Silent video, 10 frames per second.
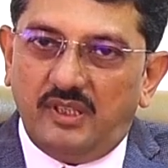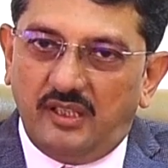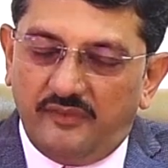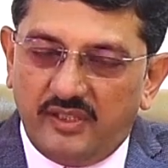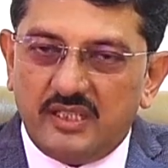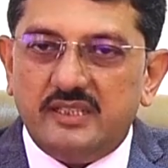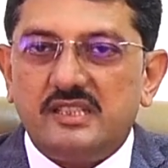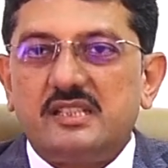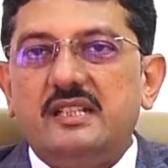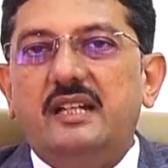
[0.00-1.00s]
our
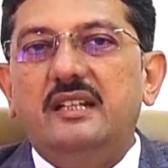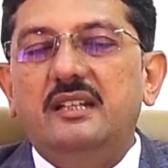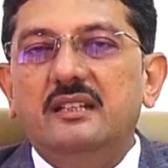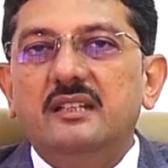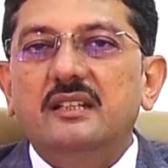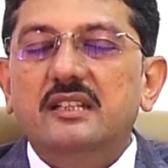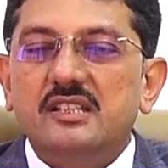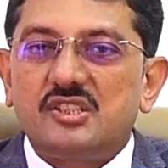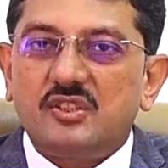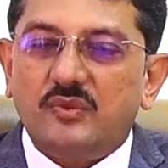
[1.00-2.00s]
understanding
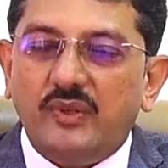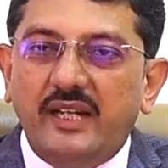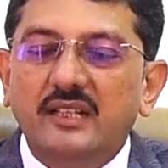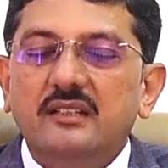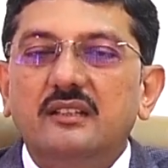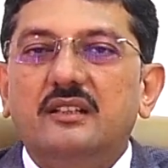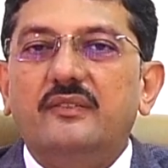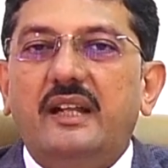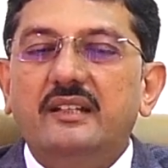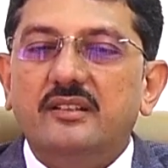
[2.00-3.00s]
is quite
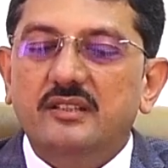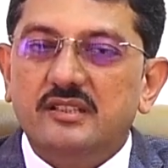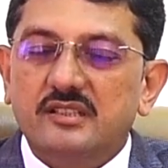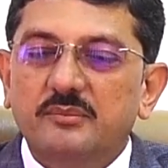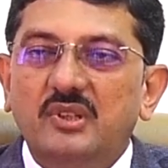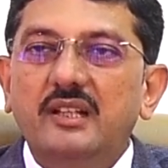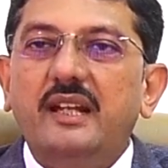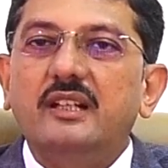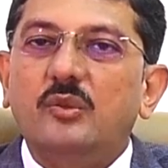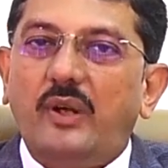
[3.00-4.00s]
reasonable
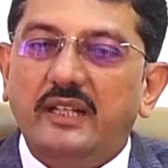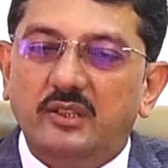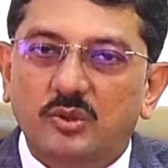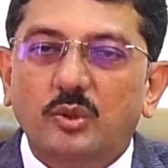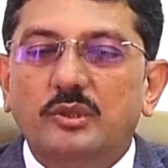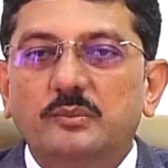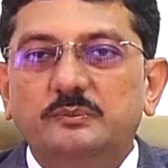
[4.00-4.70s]
and quite good.